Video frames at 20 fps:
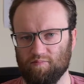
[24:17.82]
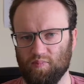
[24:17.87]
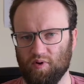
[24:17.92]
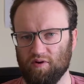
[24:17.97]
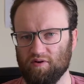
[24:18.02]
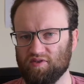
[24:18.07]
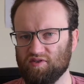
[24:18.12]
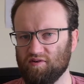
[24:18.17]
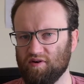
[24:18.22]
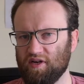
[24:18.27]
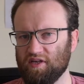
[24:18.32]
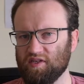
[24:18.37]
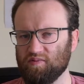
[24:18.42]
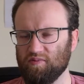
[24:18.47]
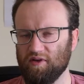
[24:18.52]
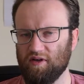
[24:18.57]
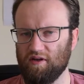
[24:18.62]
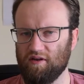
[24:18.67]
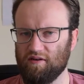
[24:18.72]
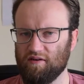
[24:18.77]

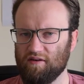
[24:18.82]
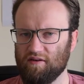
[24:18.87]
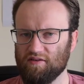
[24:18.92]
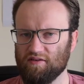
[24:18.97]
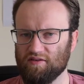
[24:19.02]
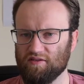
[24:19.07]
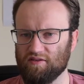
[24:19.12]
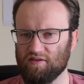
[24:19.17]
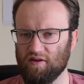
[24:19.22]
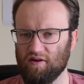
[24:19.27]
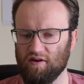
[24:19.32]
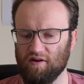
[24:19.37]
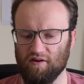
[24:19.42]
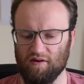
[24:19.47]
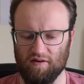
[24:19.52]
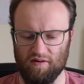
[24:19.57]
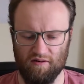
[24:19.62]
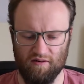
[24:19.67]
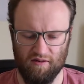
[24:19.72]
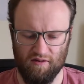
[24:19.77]
post-transplant.
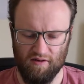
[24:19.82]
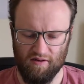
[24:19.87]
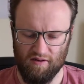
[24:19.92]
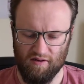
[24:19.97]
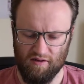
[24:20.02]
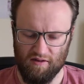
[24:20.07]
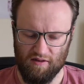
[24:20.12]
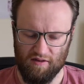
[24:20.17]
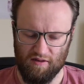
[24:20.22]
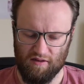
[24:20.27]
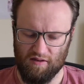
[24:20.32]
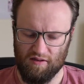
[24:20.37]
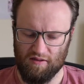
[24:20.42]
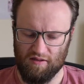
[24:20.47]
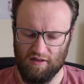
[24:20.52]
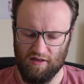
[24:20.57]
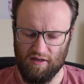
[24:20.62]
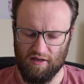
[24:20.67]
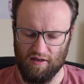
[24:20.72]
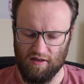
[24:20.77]
So
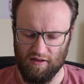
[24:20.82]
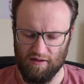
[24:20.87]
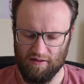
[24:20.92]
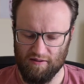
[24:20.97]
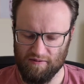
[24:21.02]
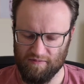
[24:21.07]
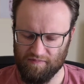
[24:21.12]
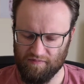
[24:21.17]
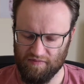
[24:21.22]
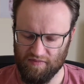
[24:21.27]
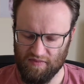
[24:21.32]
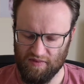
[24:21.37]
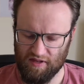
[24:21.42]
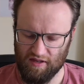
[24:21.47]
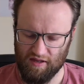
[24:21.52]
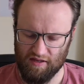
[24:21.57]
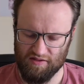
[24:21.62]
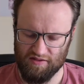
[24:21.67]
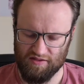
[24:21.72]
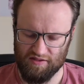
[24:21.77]
yeah,
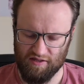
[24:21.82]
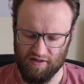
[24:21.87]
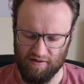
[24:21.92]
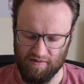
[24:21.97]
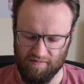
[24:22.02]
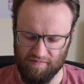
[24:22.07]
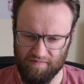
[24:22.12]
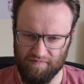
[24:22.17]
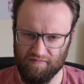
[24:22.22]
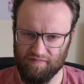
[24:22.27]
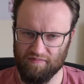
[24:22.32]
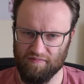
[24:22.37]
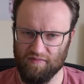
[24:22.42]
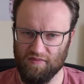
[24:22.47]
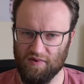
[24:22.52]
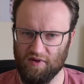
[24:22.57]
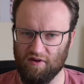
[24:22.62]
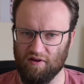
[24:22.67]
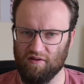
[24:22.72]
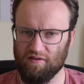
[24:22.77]
that's
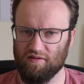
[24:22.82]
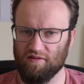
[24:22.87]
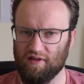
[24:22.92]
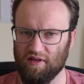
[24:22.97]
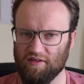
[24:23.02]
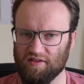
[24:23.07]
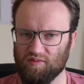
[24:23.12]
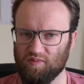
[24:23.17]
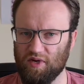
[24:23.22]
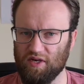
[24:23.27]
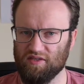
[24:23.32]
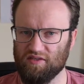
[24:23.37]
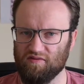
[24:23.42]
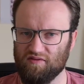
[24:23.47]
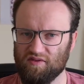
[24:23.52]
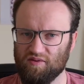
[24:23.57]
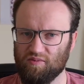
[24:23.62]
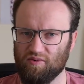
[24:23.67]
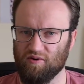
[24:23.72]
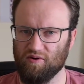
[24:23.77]
you know, that's massive
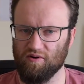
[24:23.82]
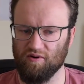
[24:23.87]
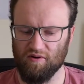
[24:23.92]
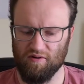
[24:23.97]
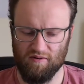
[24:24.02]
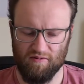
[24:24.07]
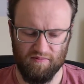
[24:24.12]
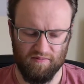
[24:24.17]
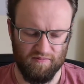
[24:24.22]
support.